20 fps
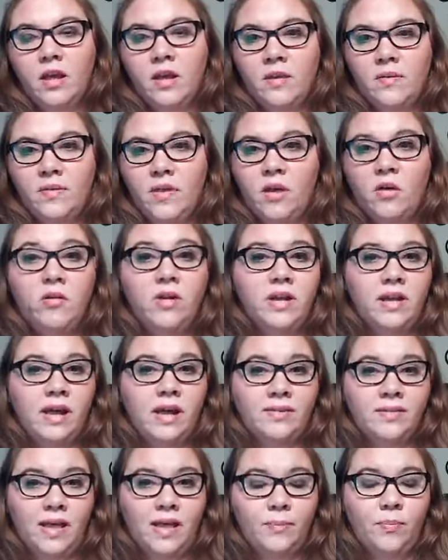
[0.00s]

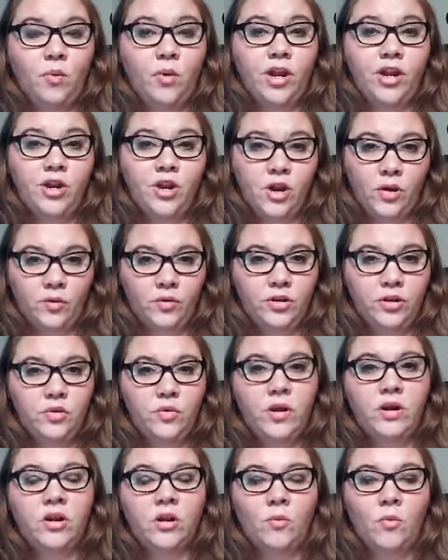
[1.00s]
at that point know you
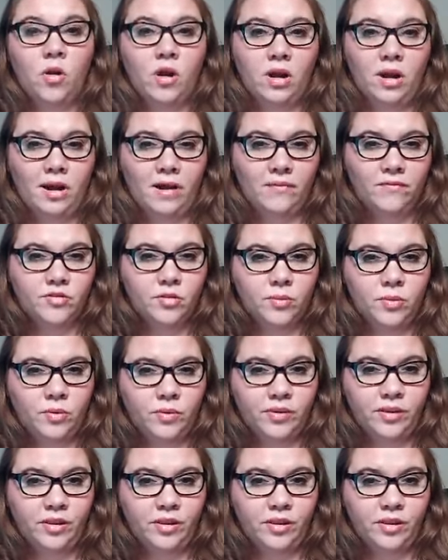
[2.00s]
and are more comfortable with